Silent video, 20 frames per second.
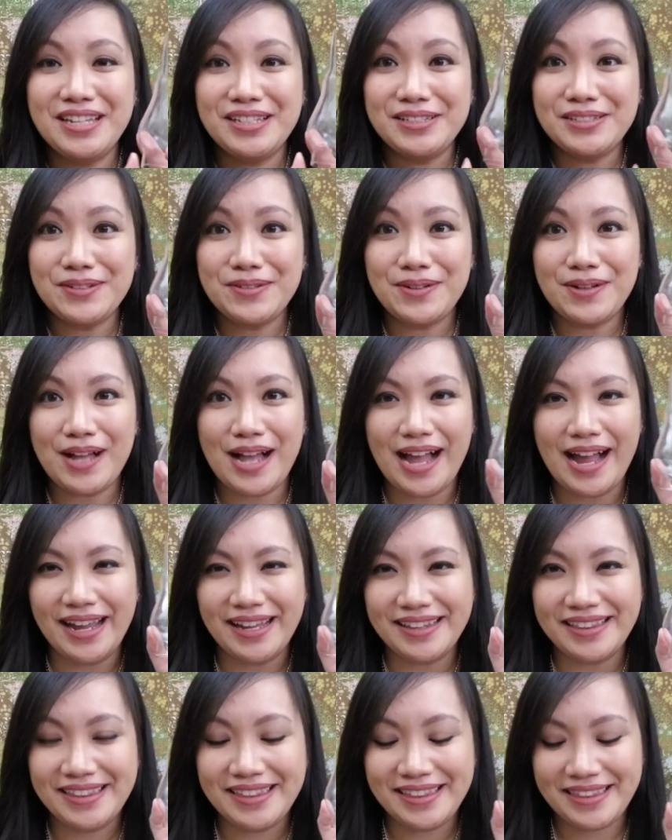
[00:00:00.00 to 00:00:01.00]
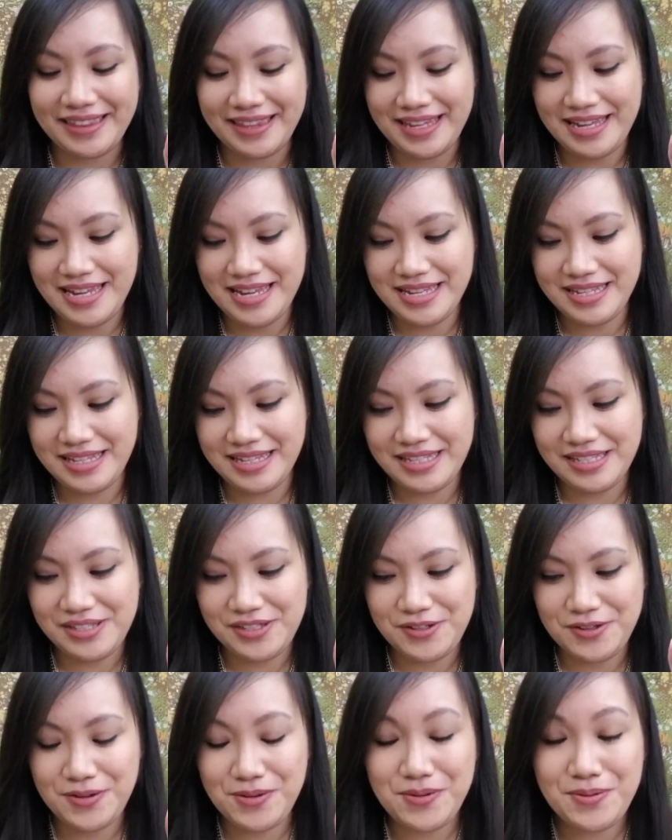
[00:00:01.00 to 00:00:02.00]
So I think
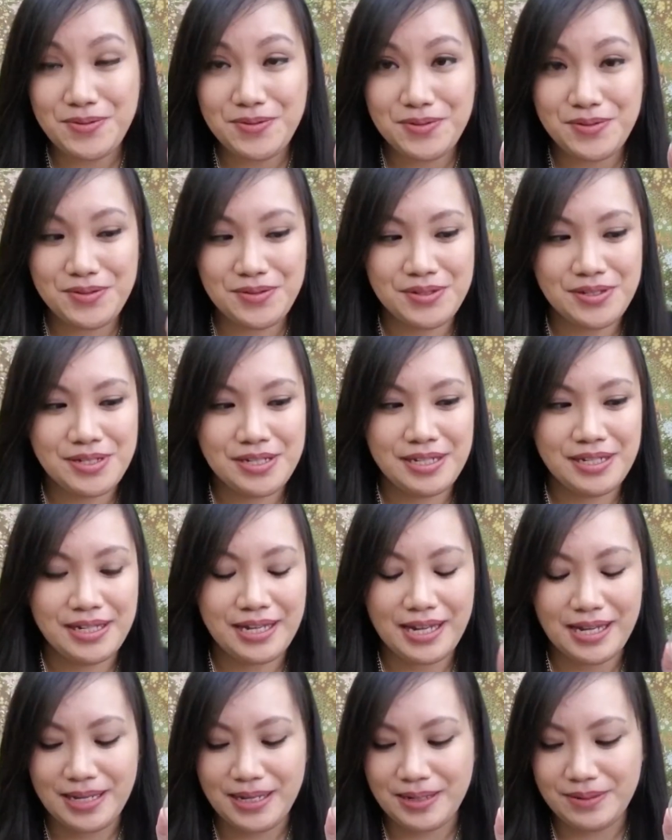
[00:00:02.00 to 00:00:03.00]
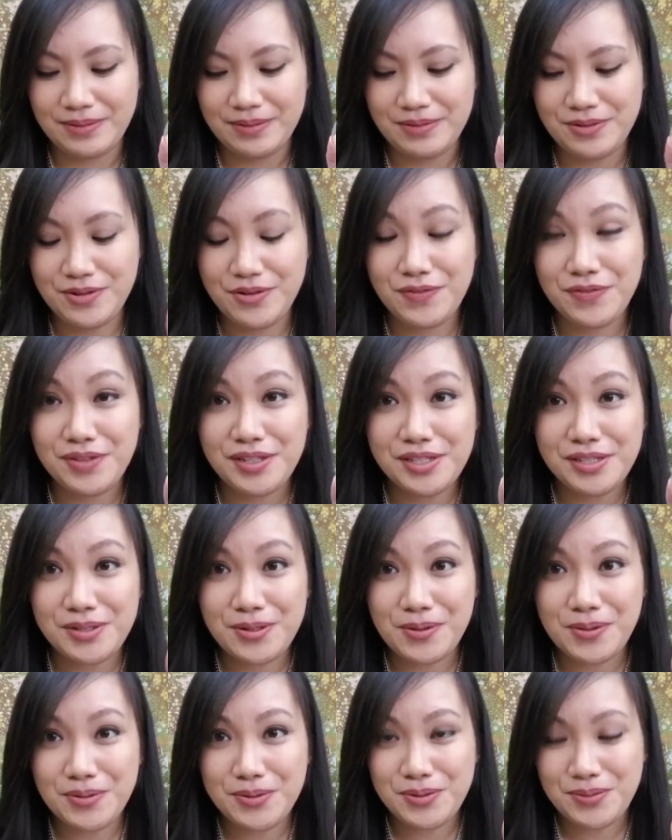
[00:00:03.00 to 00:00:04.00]
this goes, I don't know if this
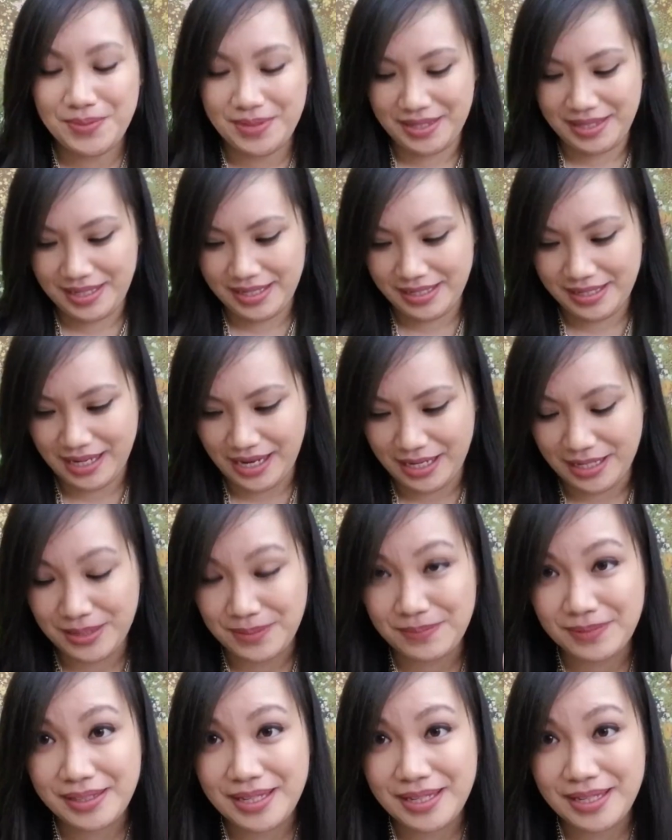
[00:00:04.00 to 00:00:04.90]
goes with this item.